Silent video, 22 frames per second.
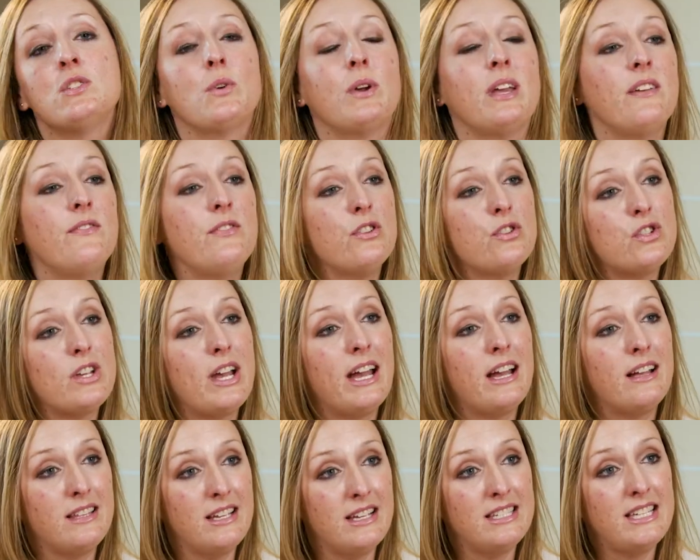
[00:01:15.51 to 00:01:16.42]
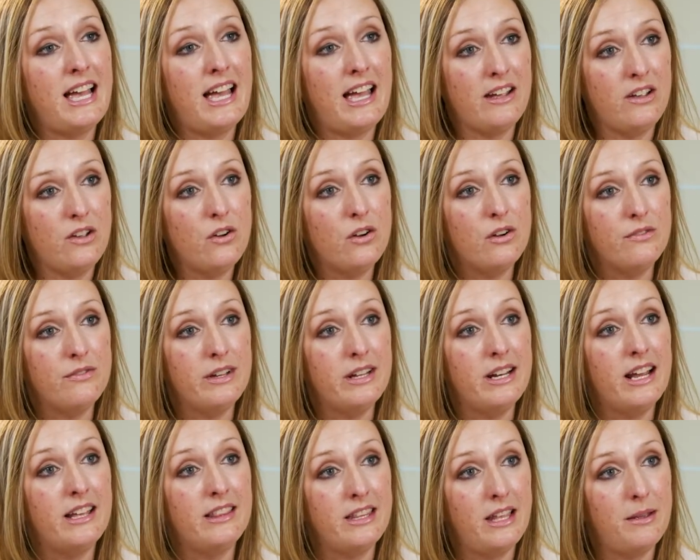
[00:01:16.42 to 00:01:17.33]
So if your child has had
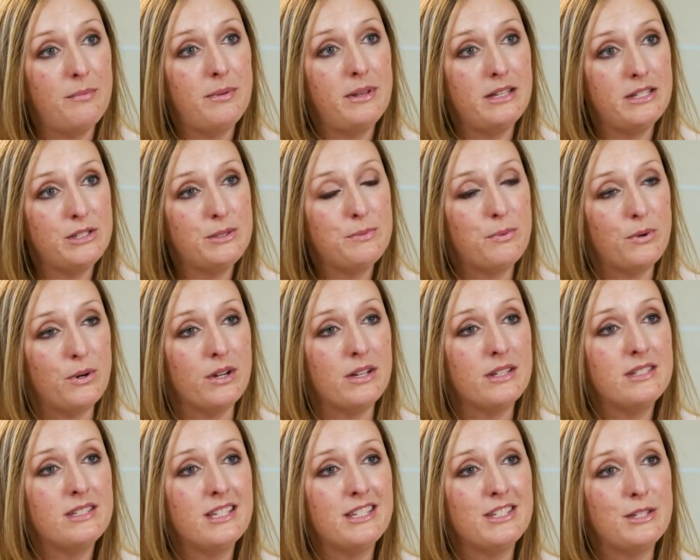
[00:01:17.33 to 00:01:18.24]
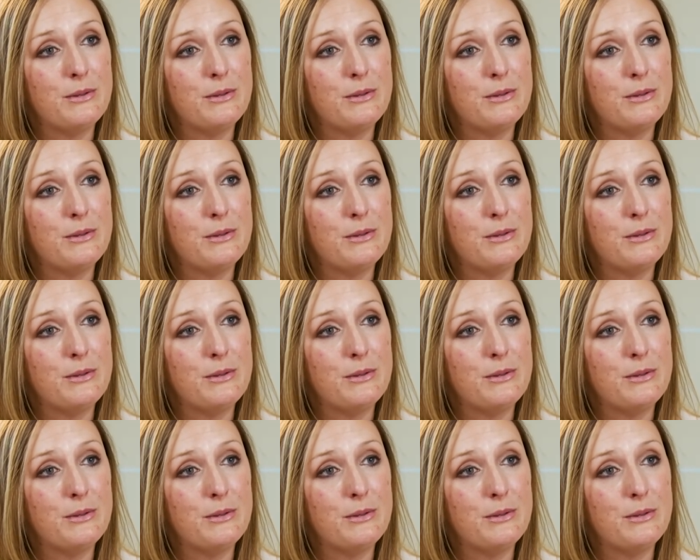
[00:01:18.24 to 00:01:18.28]
COVID and they play sports,